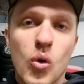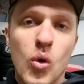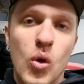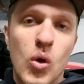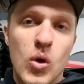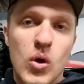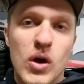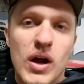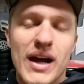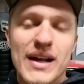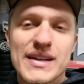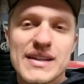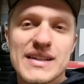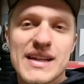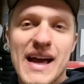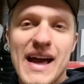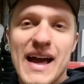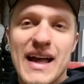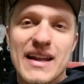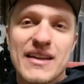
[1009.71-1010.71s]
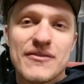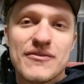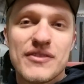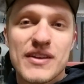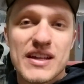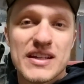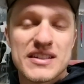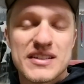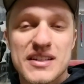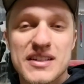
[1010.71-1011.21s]
or I need to add a
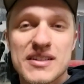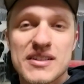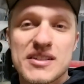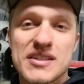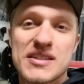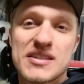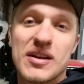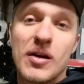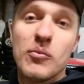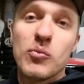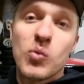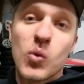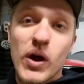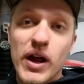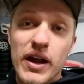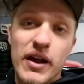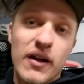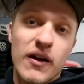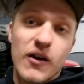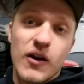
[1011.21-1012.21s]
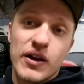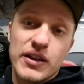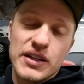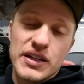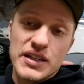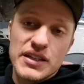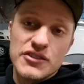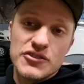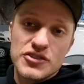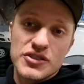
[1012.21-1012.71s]
vent somewhere on
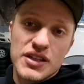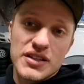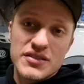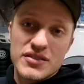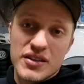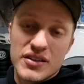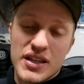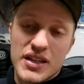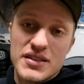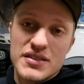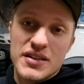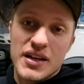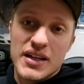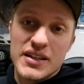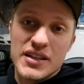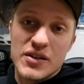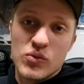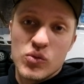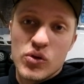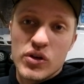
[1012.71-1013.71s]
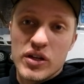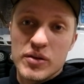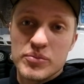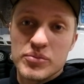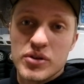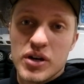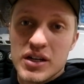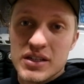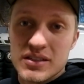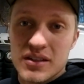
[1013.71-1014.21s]
the engine that's on that side that won't get
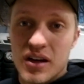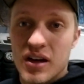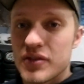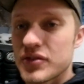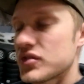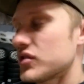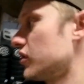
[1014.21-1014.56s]
blocked off.